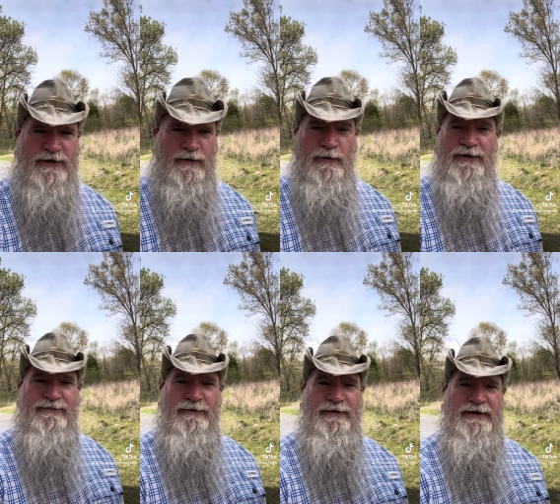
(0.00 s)
our
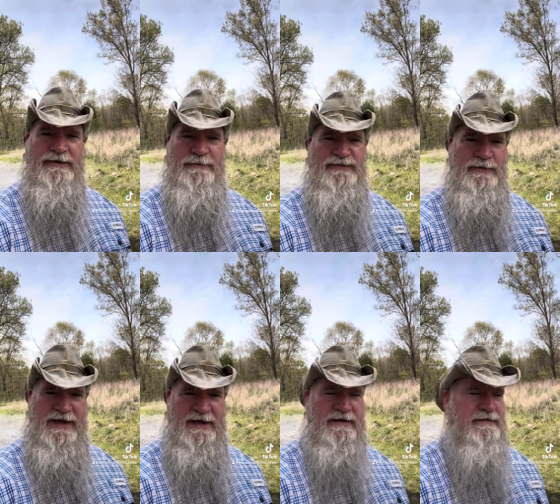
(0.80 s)
wonderful eclipse
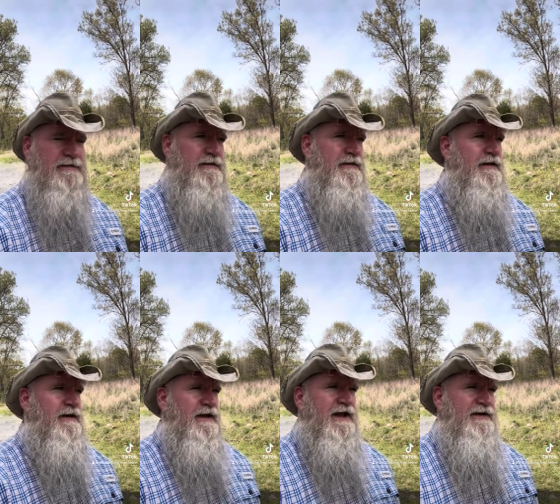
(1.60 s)
we had.
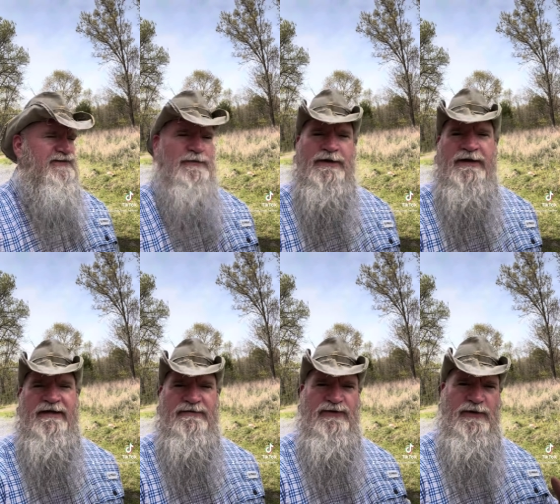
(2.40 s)
And I just want to
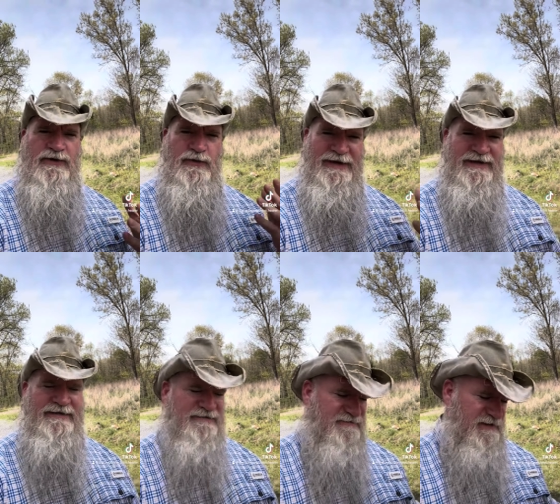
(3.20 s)
give, do a quick
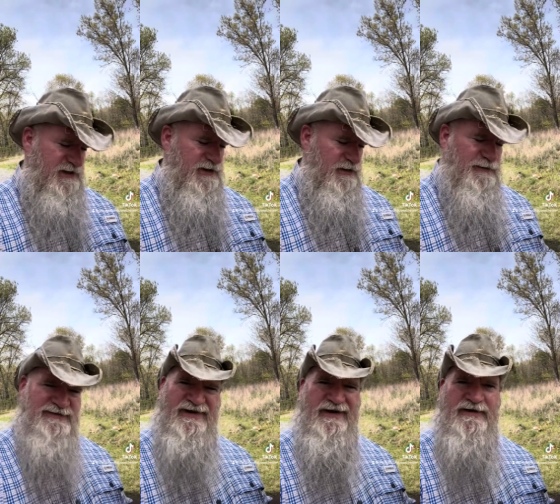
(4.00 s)
video
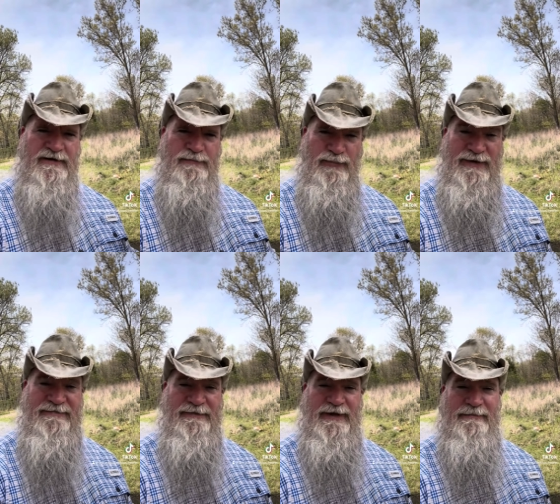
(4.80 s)
and talk
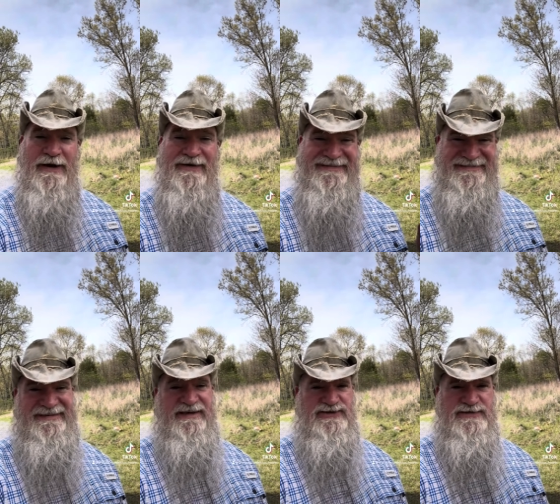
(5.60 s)
briefly about
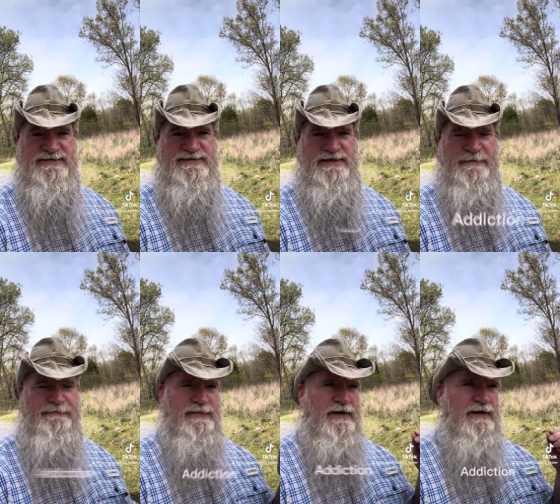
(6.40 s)
addictions.
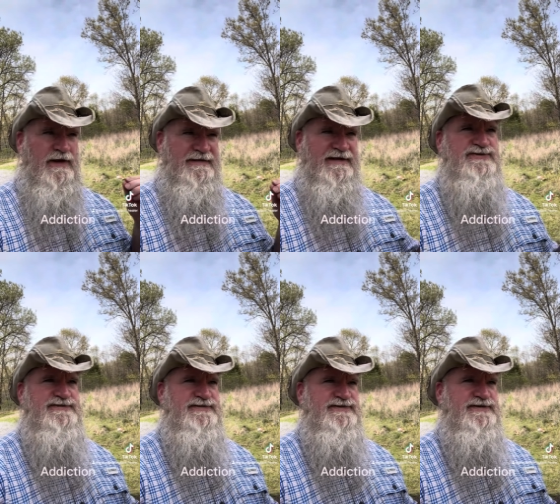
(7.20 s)

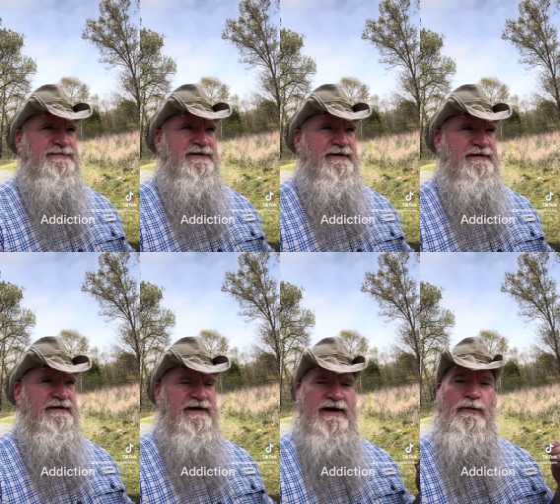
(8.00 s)
Addictions are something
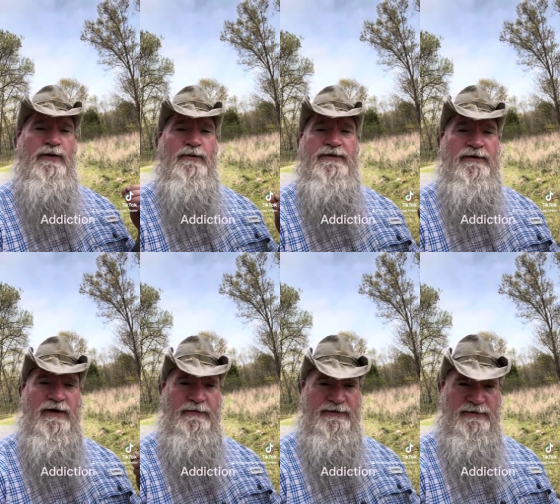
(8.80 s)
that I work with a
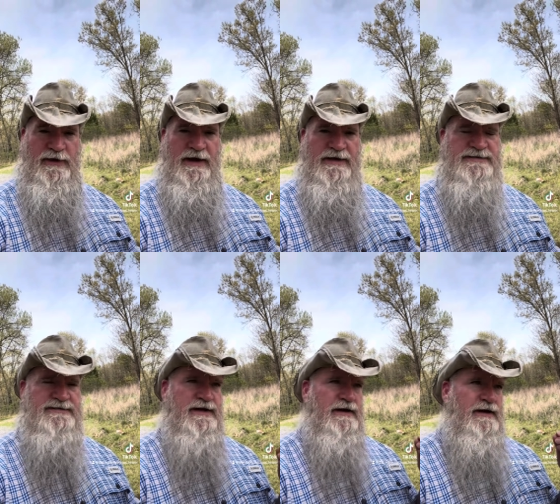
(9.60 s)
lot with
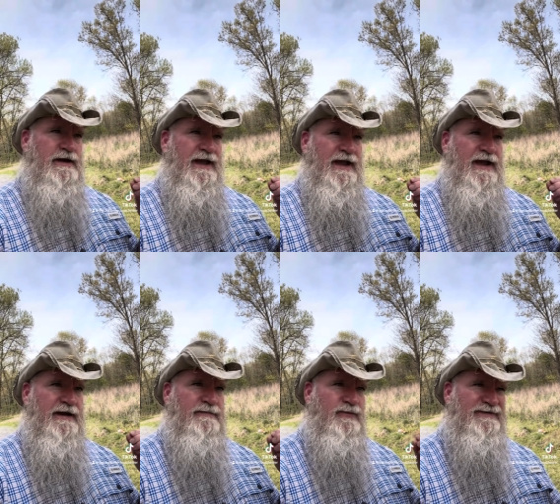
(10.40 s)
clients
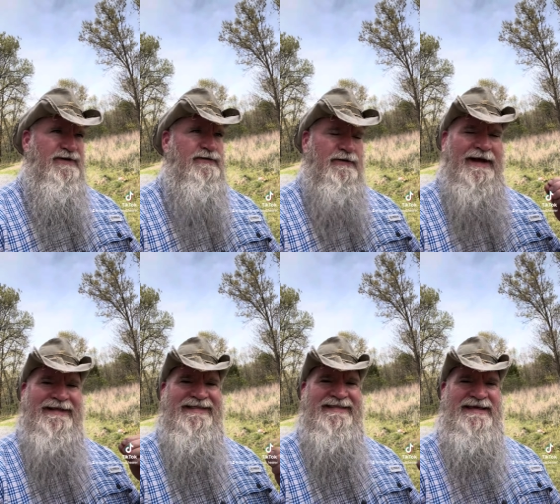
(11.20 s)
and what the
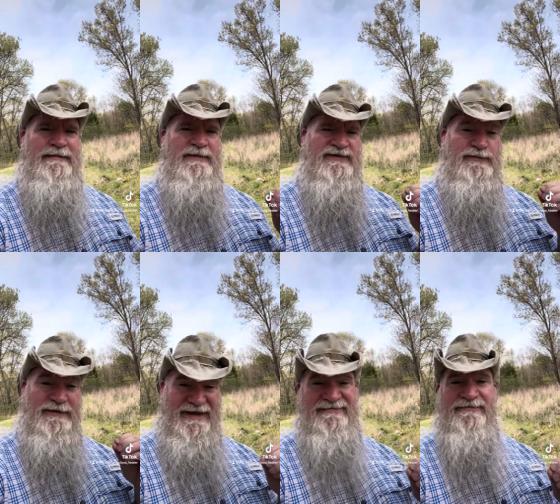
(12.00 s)
underlying theme is
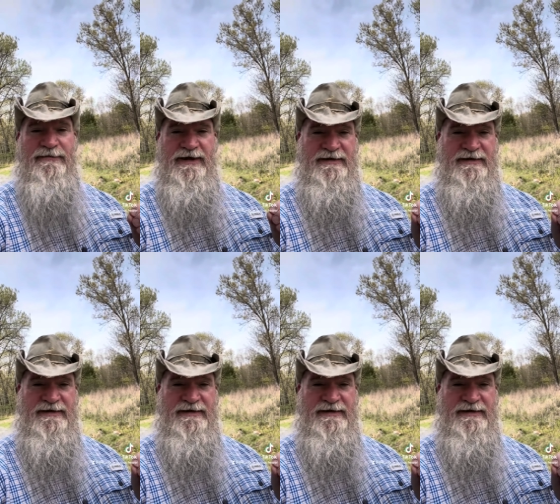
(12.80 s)
with every